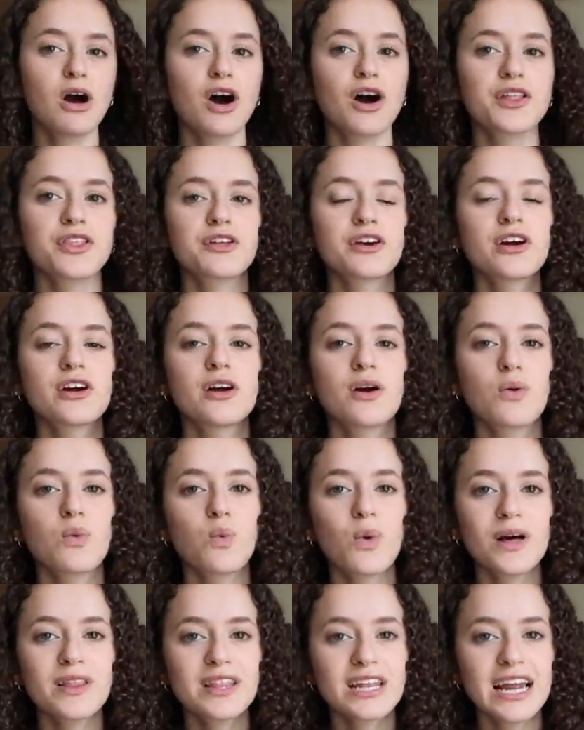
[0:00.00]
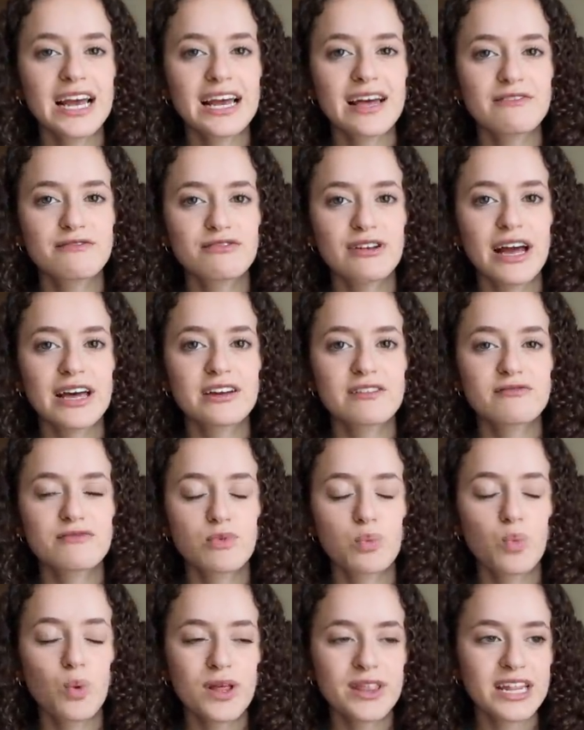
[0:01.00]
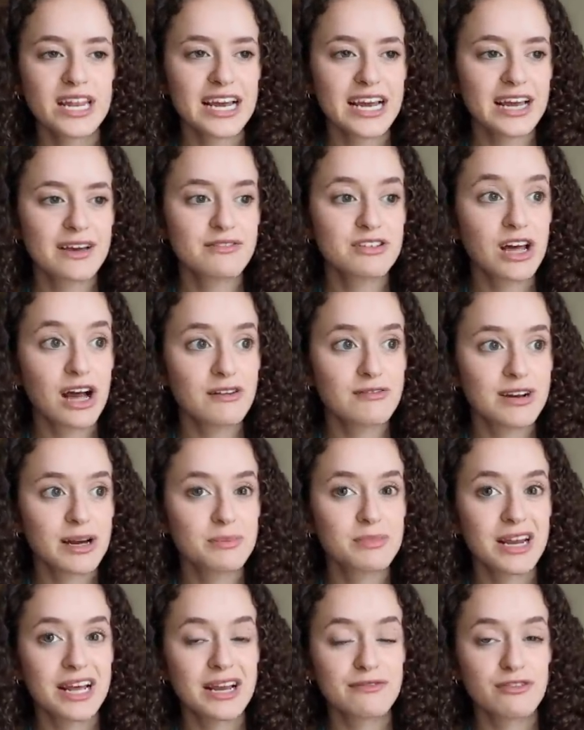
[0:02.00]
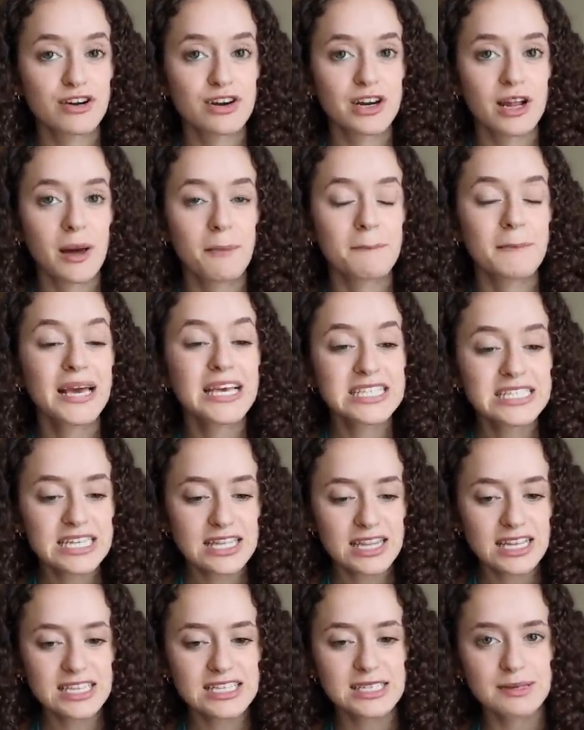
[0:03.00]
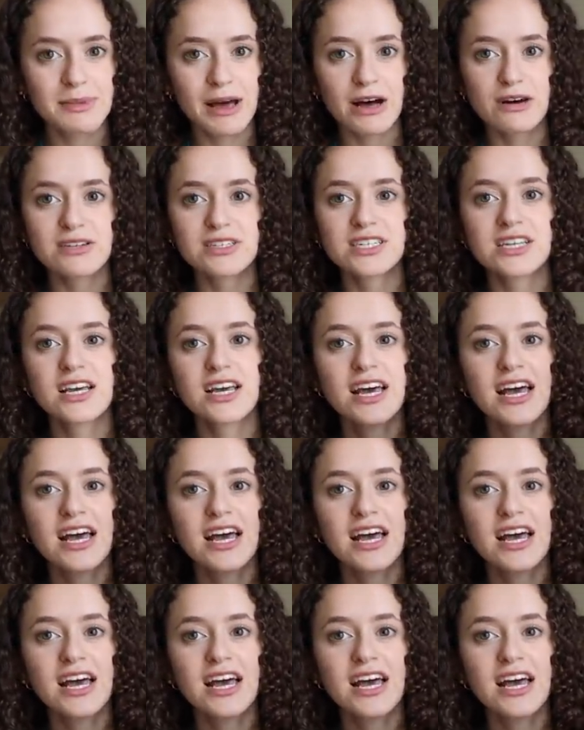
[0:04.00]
author, one that I have read, one that I have not read but I've heard amazing things about,